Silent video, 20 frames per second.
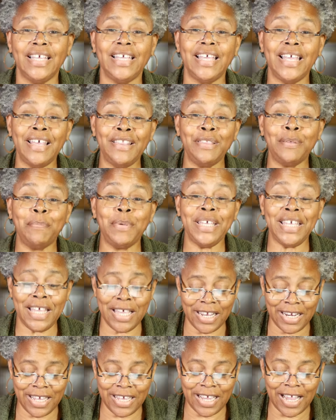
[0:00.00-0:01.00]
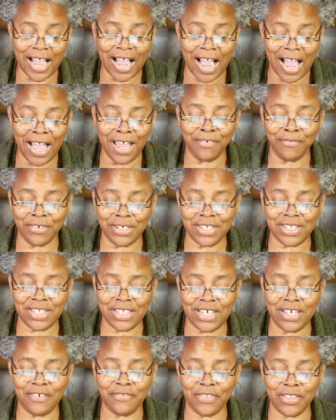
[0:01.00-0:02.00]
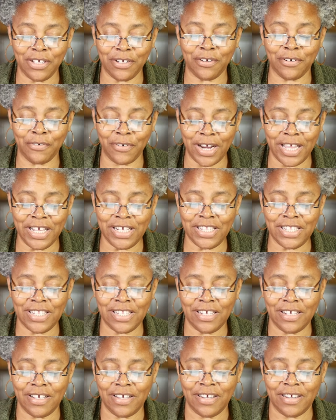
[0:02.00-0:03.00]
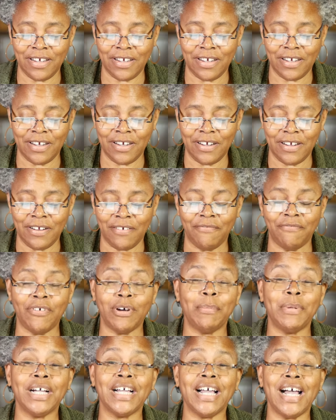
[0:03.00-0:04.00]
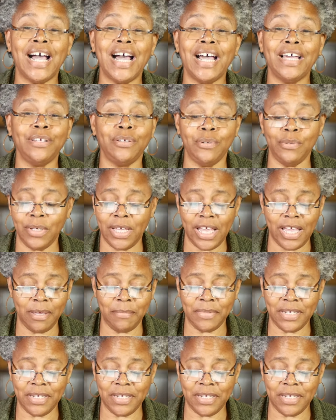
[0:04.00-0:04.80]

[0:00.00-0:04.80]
In the beginning, I received the grace from a God who came